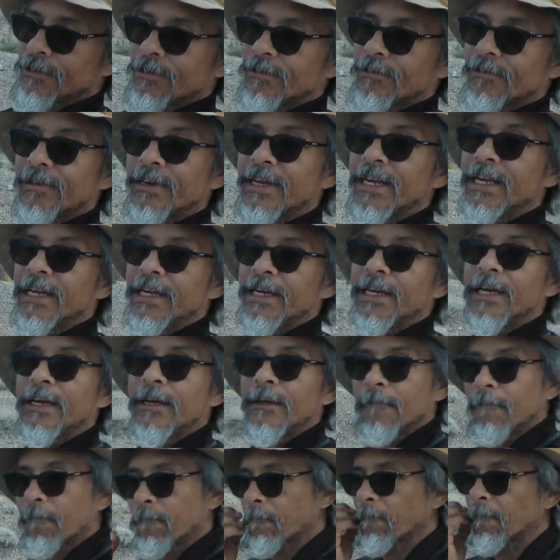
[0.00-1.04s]
to read,
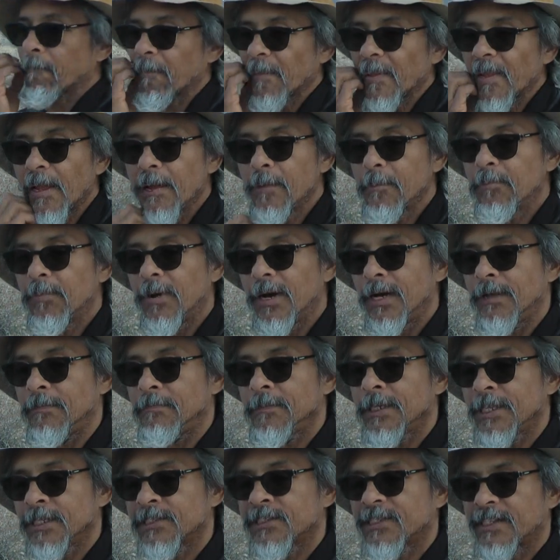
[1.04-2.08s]
but
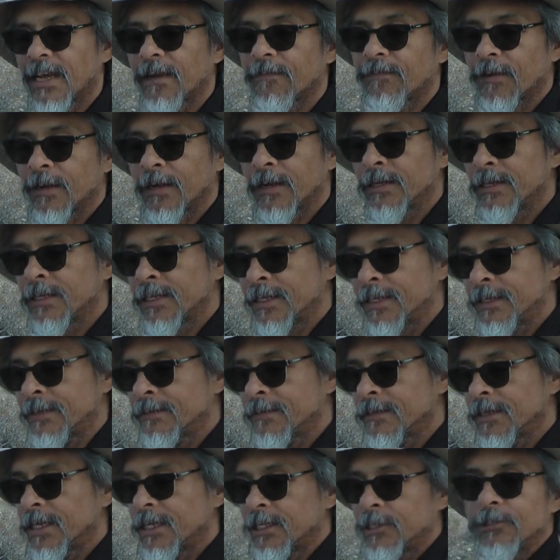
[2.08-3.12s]
it's definitely
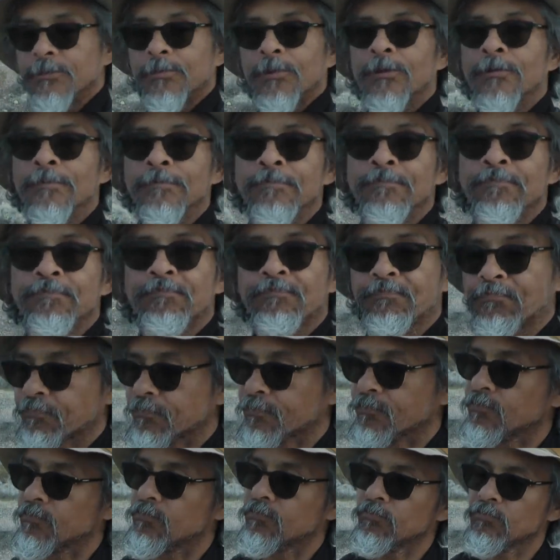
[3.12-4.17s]
legible.
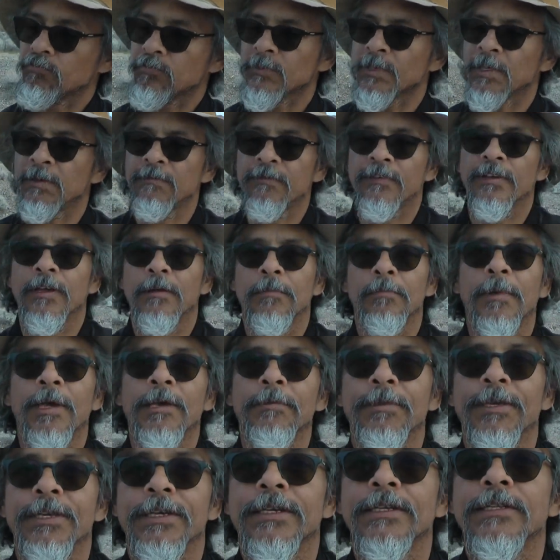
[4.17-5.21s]
In fact,
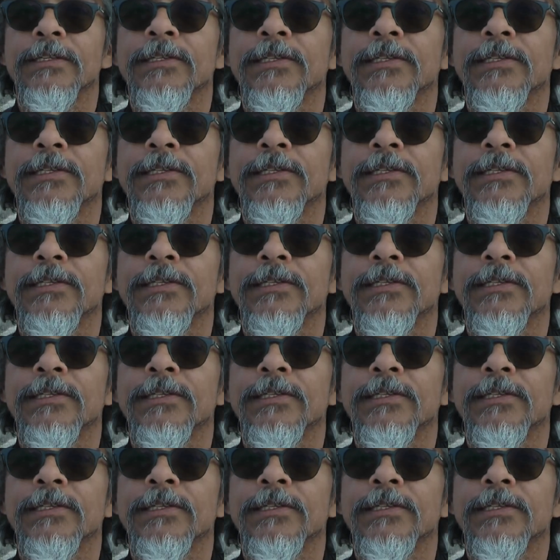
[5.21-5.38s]
maybe you can